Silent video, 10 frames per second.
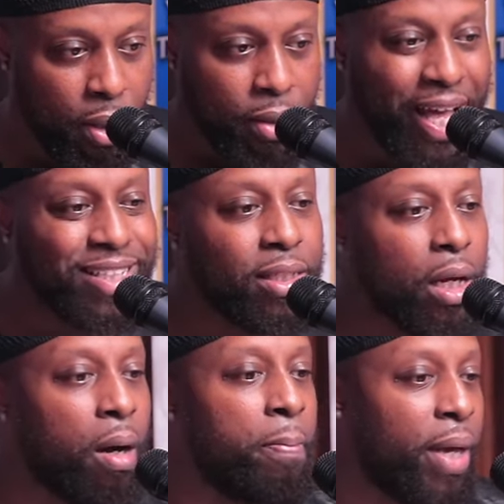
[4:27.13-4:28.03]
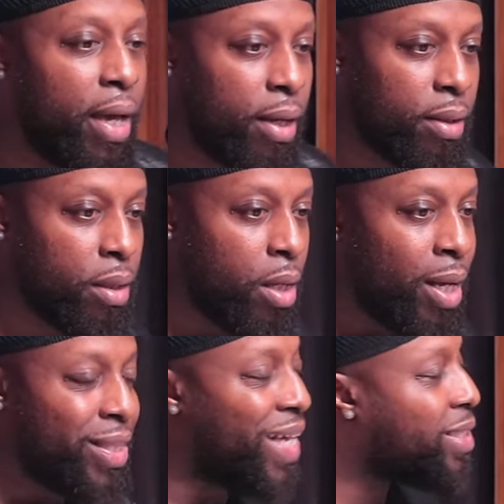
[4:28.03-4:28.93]
That's a command.
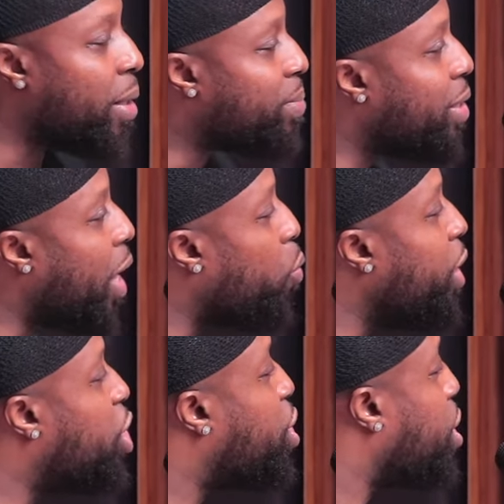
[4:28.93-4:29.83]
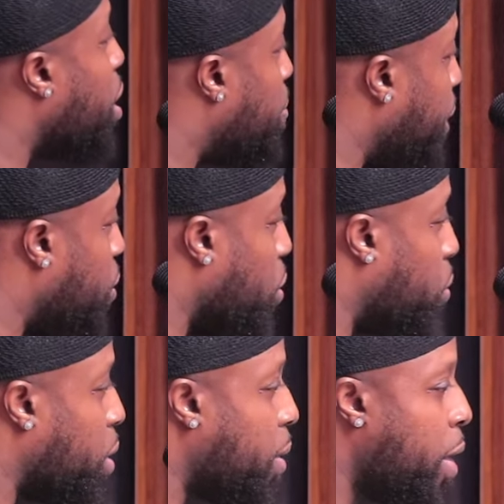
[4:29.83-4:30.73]
That's something that we should be
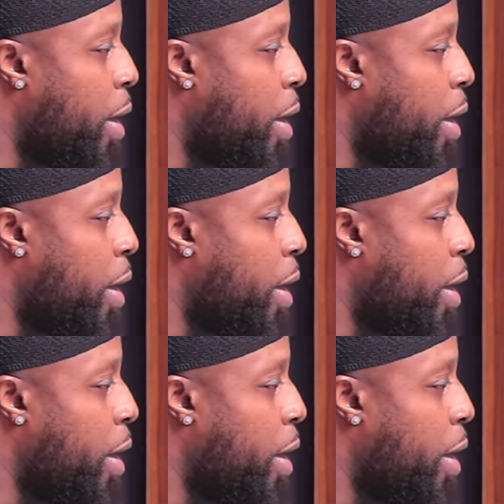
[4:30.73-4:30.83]
doing.